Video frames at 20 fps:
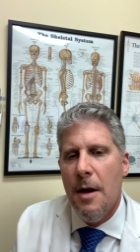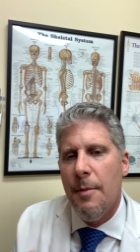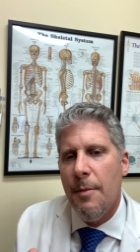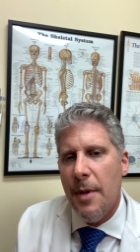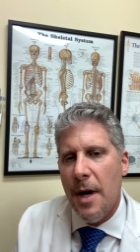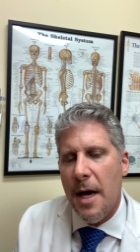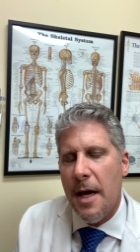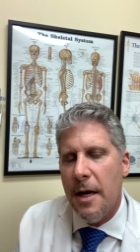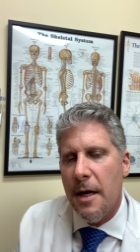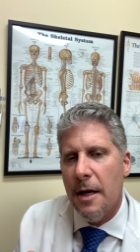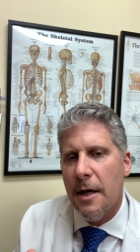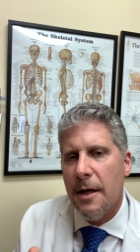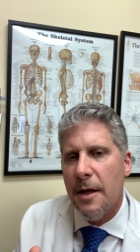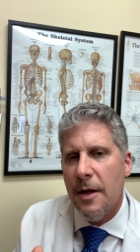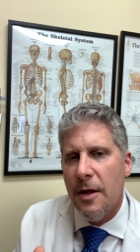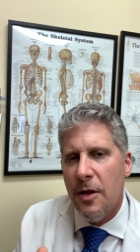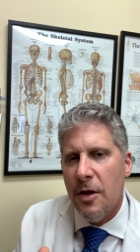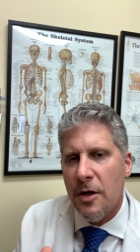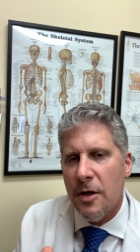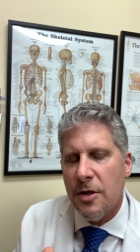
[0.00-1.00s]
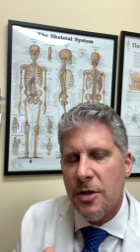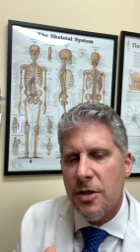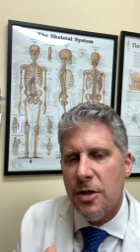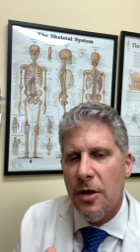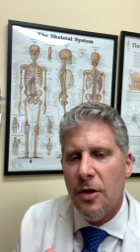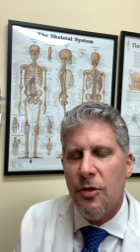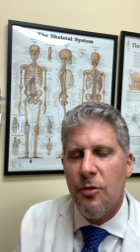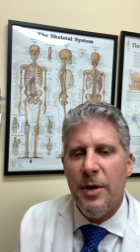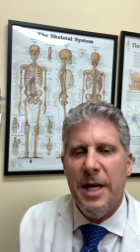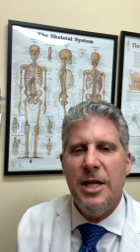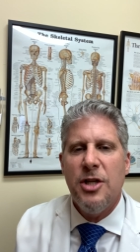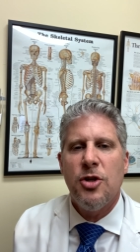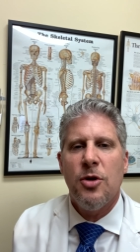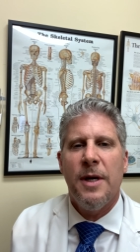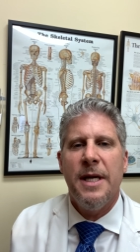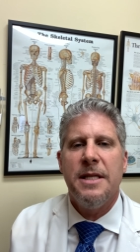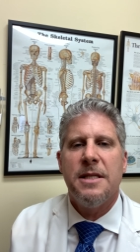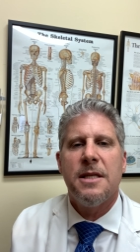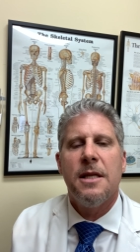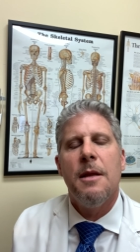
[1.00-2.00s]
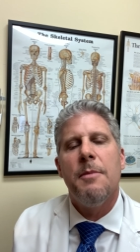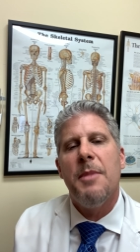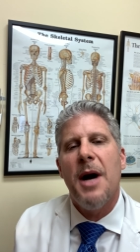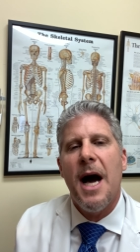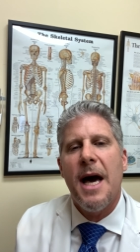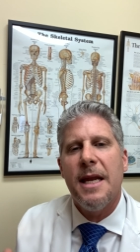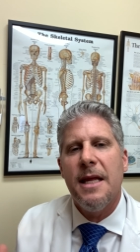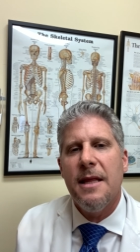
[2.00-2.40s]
But there's 3 joints in the body